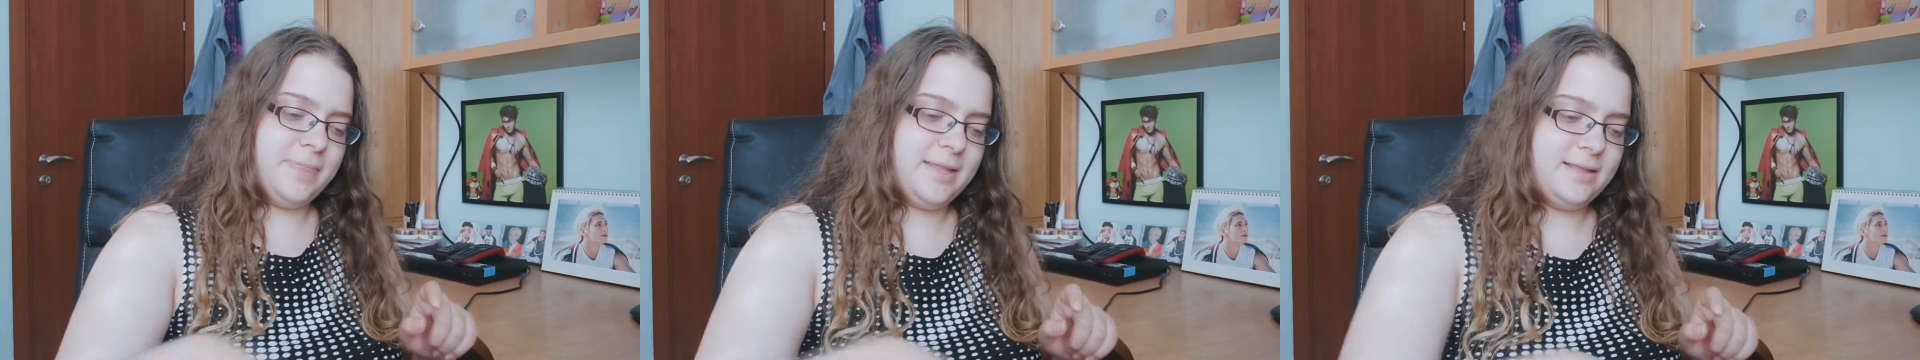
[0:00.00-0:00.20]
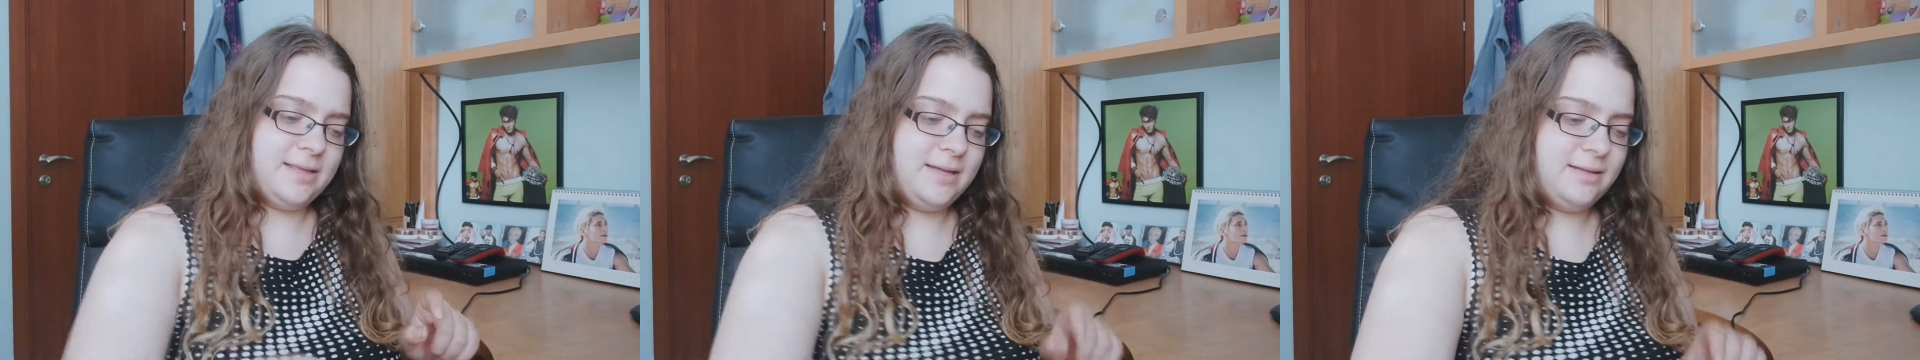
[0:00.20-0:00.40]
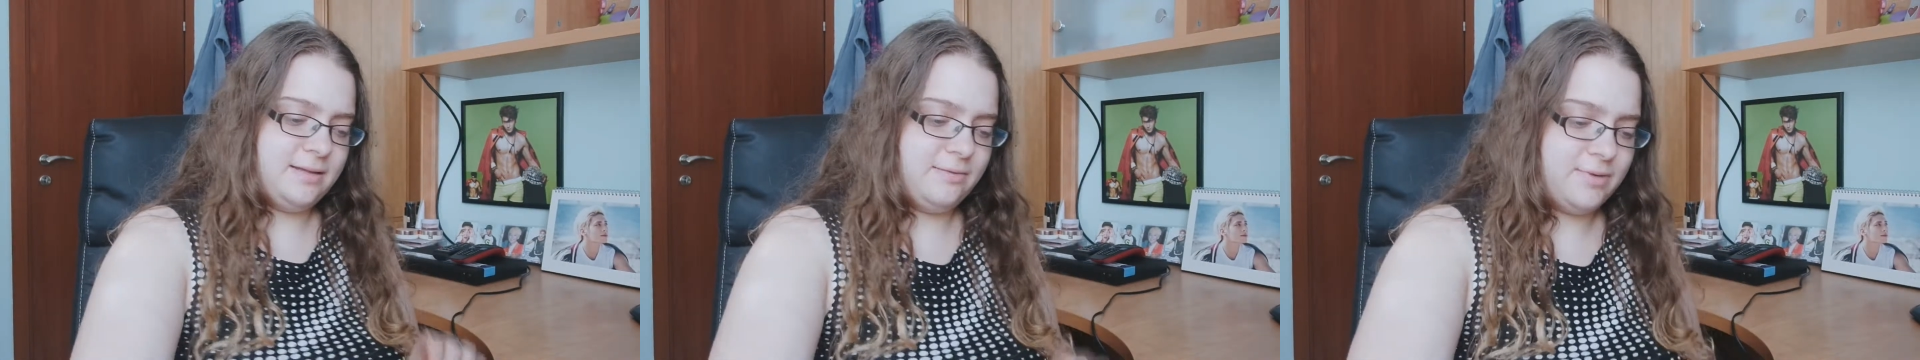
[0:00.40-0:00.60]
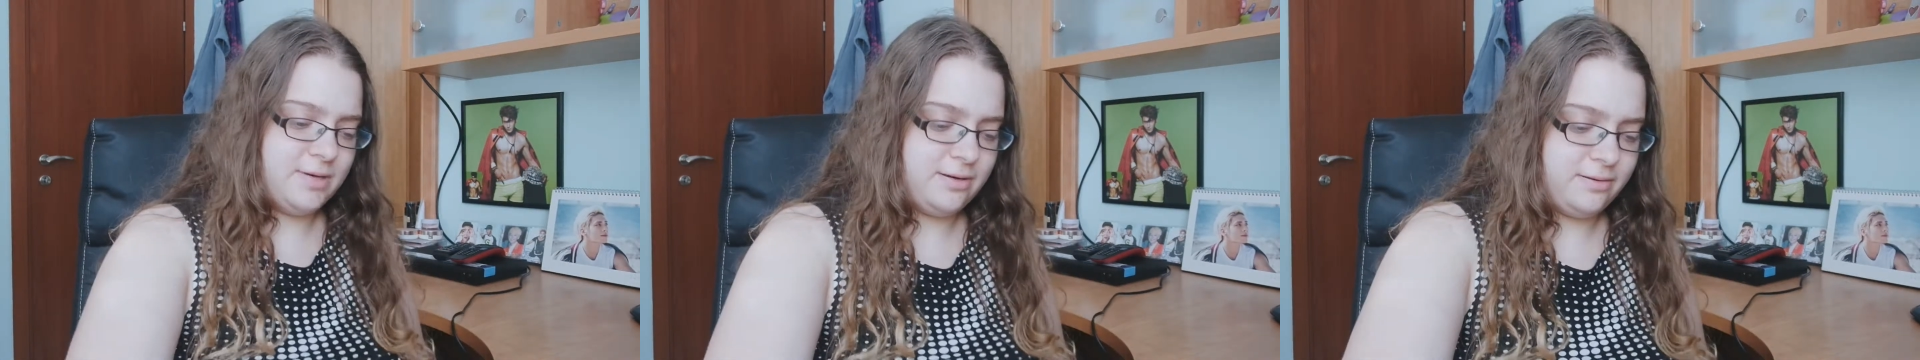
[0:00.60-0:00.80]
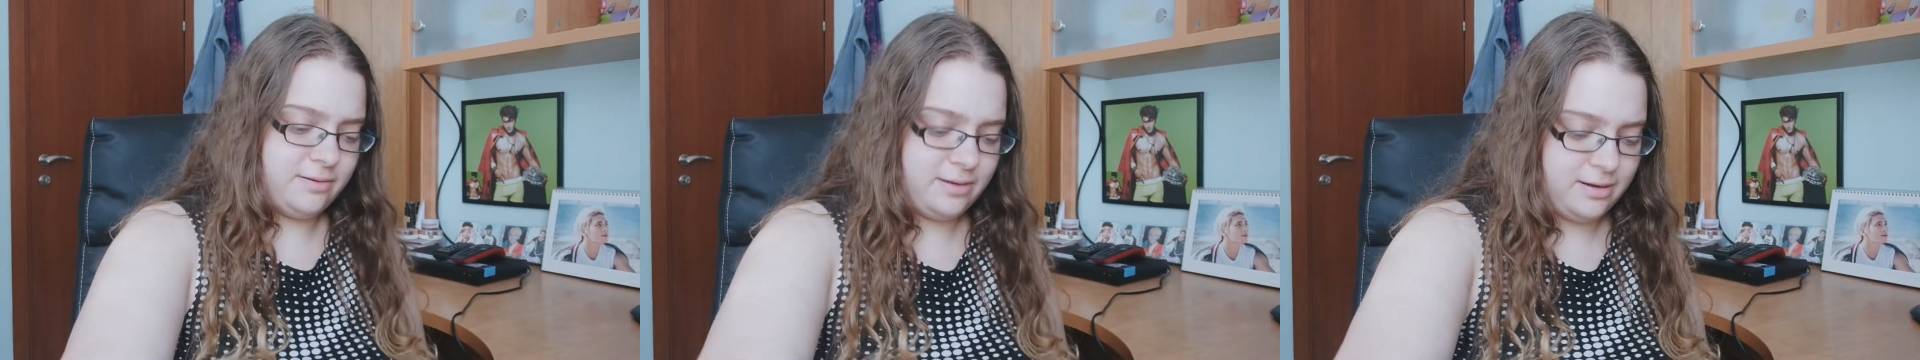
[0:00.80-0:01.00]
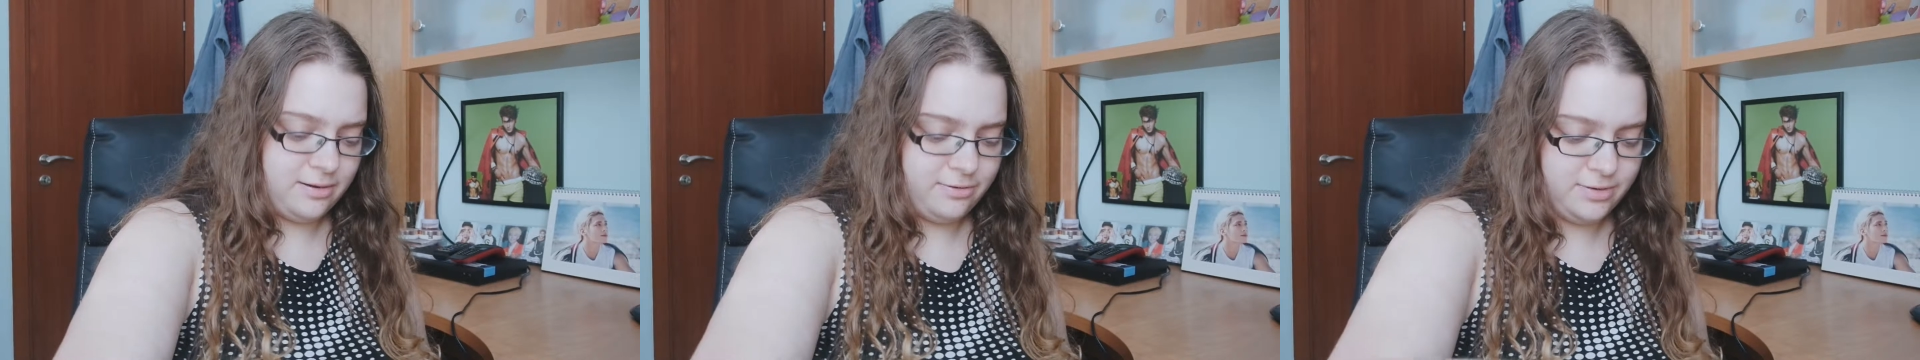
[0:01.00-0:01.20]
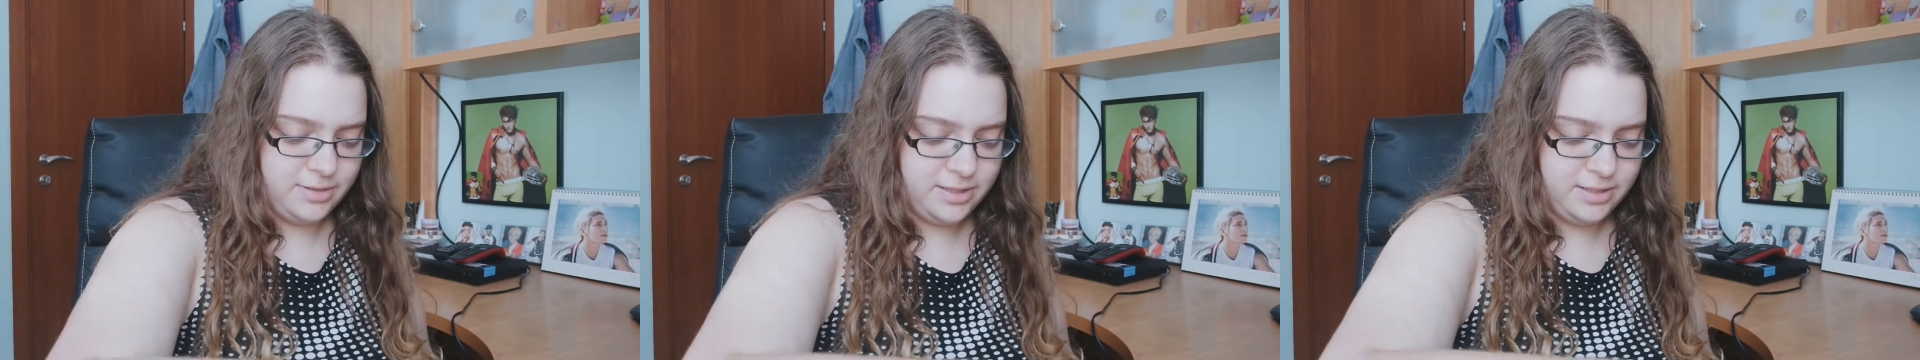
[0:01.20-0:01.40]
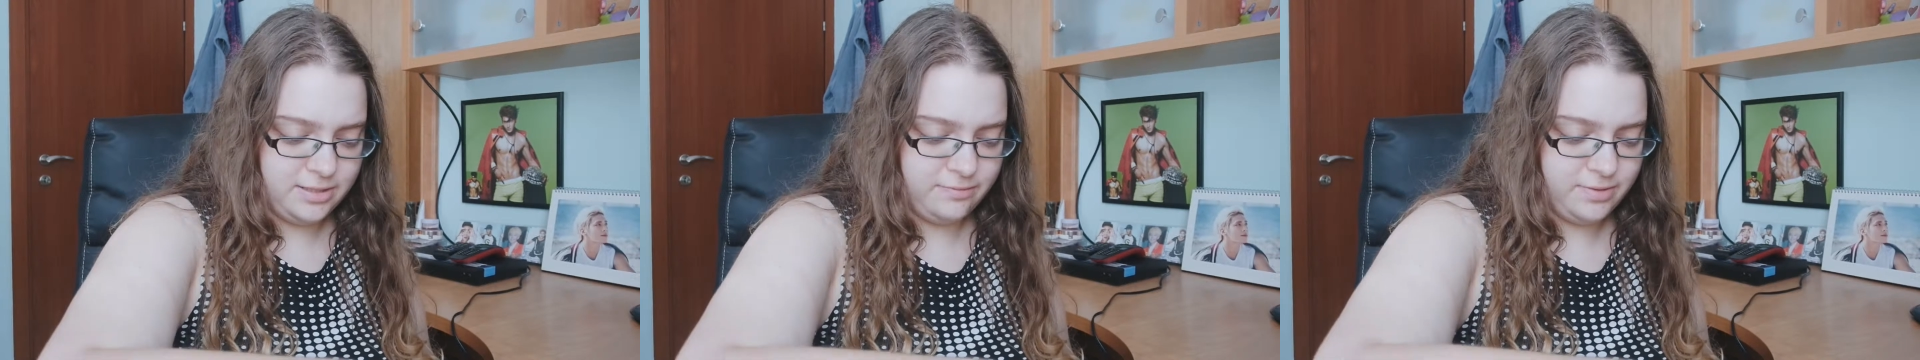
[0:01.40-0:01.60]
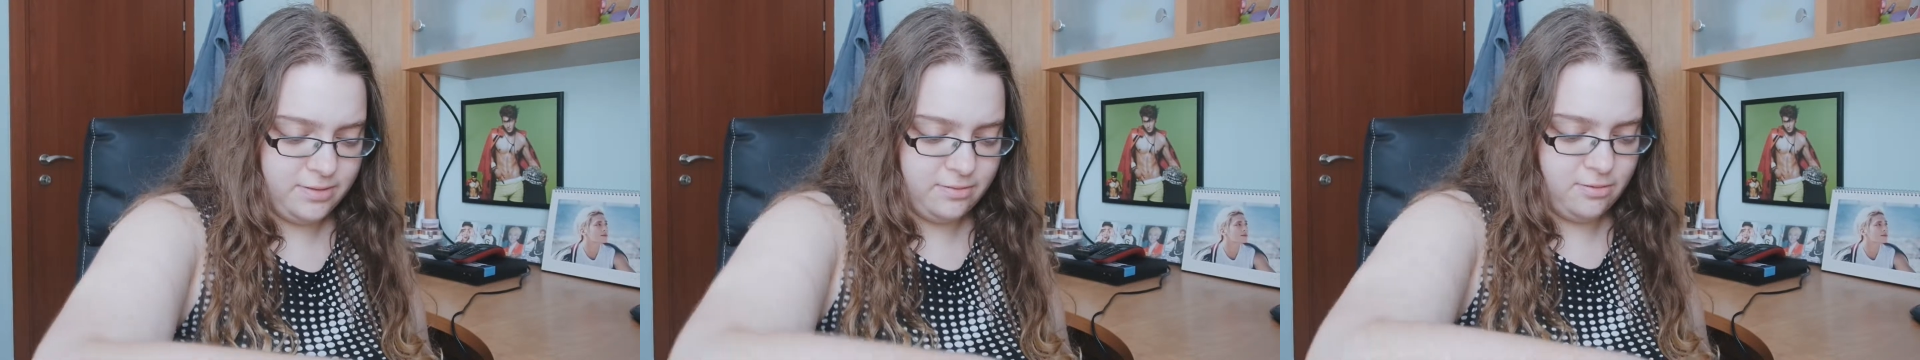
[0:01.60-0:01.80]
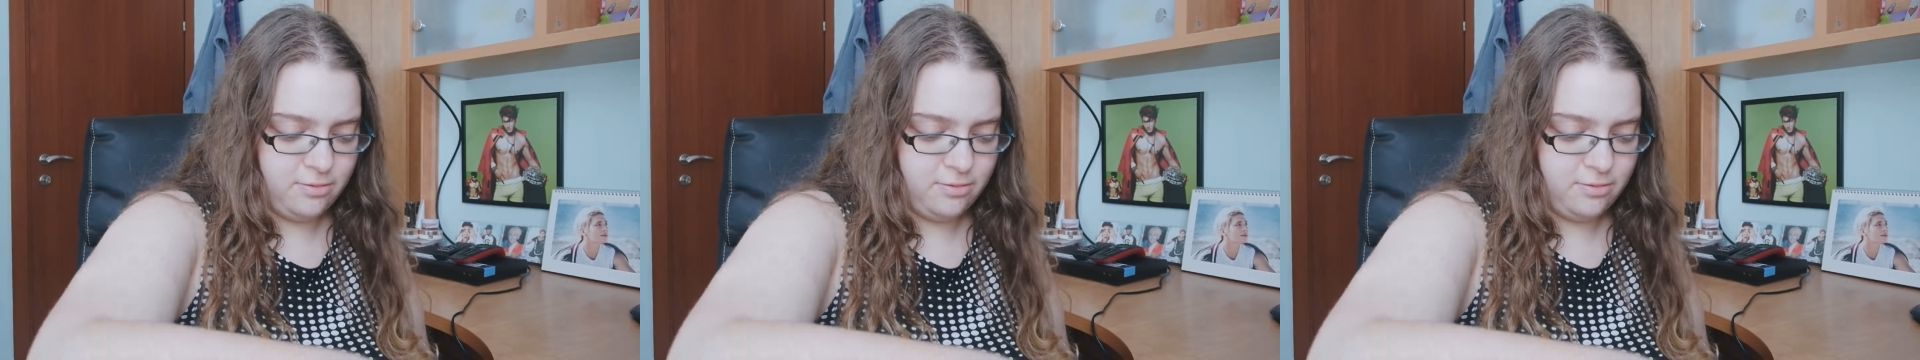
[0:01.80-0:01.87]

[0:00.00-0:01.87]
And then the one under it is even...